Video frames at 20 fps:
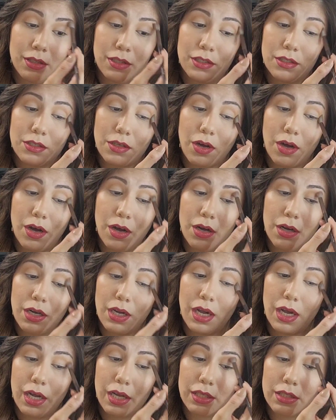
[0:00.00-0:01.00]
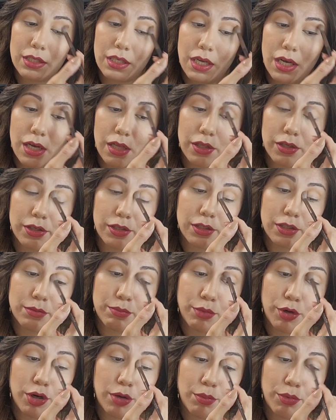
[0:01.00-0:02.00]
It's all kinds of colors,
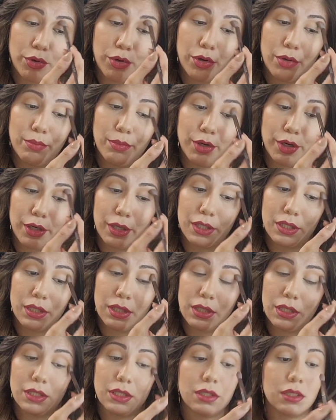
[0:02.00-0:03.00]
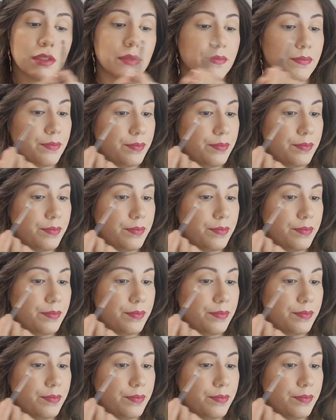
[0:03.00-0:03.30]
purple, burgundies.